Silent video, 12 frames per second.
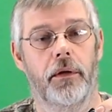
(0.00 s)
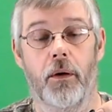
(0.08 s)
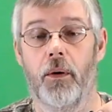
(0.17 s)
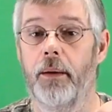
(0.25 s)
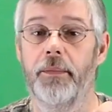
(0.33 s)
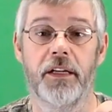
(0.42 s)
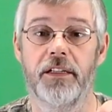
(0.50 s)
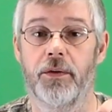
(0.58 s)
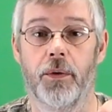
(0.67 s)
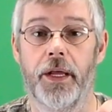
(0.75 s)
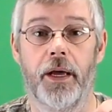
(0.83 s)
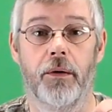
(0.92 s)
No, I'm not
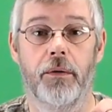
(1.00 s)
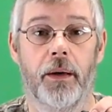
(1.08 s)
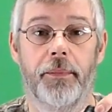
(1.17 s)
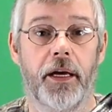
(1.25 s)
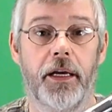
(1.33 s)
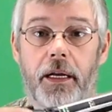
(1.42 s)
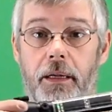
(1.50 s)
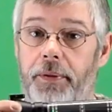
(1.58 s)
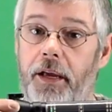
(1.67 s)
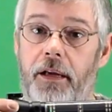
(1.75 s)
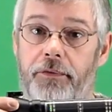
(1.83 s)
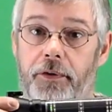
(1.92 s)
sold out, I'm not getting
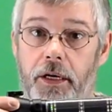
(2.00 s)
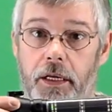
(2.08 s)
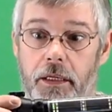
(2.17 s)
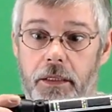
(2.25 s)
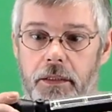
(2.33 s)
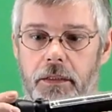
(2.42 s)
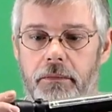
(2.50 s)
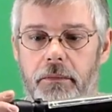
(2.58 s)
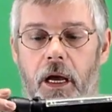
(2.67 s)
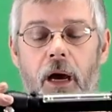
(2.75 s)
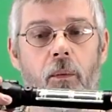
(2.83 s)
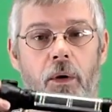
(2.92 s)
paid for any of this.
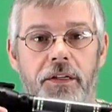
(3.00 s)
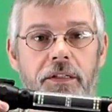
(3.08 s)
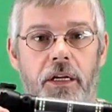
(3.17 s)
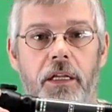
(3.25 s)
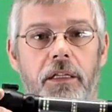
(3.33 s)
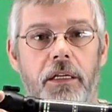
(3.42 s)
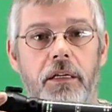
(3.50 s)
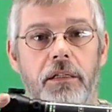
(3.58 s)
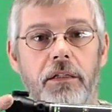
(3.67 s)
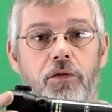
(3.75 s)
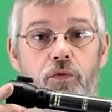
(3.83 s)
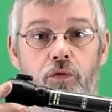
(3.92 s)
I was sent
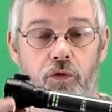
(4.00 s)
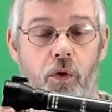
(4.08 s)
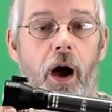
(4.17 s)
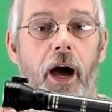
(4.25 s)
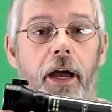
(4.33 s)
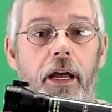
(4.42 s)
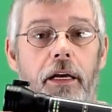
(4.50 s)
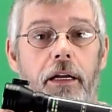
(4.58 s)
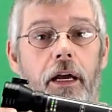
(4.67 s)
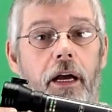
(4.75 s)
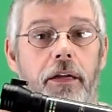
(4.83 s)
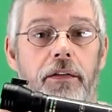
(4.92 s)
these to try, and
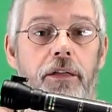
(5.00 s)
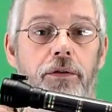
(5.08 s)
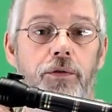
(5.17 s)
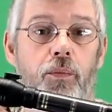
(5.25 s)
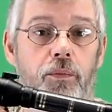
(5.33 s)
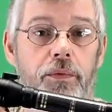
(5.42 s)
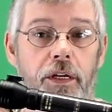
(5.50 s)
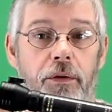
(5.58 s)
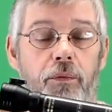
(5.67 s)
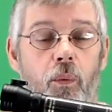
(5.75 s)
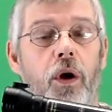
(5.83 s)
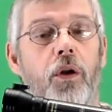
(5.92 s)
I got to
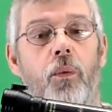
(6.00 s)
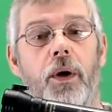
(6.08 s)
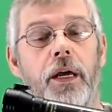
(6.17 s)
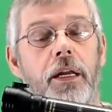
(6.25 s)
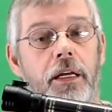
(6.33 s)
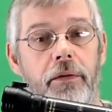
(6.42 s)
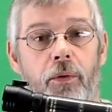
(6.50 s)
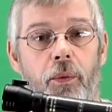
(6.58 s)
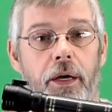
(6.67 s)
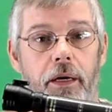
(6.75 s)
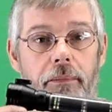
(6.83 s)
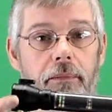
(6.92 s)
give one away in a
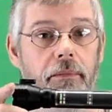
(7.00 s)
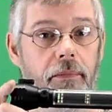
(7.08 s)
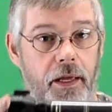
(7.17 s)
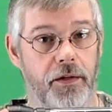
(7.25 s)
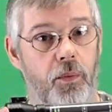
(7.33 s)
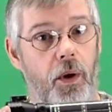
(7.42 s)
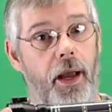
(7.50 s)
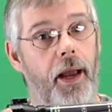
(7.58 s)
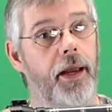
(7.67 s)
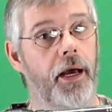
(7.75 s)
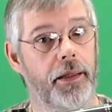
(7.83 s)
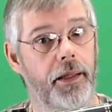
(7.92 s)
giveaway. That's why
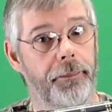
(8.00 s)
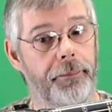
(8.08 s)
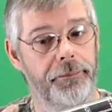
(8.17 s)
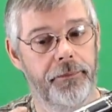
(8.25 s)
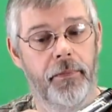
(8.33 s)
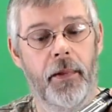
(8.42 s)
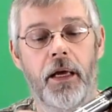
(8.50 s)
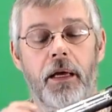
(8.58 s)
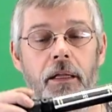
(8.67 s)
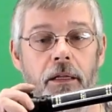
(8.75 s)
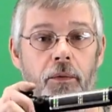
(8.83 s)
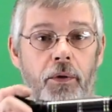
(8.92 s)
I got them.
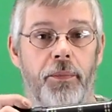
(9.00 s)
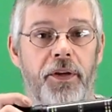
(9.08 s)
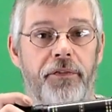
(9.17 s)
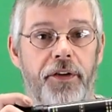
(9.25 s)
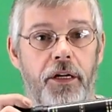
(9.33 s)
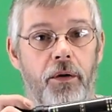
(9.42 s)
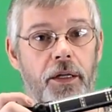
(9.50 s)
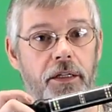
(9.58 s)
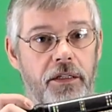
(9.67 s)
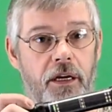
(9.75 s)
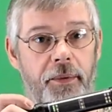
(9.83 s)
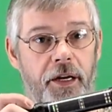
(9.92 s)
There will be a video on
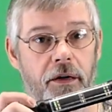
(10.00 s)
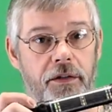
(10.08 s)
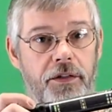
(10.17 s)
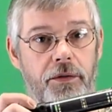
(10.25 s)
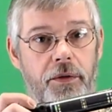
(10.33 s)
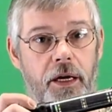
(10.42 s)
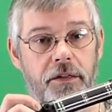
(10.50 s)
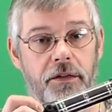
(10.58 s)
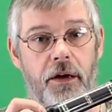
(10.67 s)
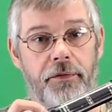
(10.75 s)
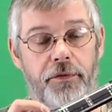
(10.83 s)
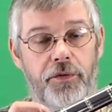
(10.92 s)
this coming out soon. I
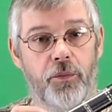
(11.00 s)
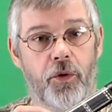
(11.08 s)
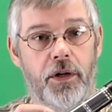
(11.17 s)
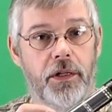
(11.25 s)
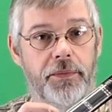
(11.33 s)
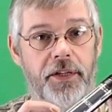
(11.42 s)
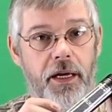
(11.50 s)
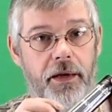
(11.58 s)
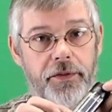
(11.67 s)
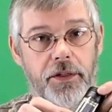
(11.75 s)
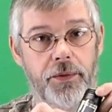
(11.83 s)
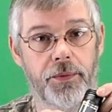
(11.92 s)
still have a few more clips I
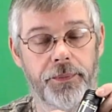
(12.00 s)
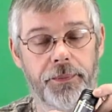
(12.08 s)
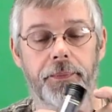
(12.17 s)
have to do.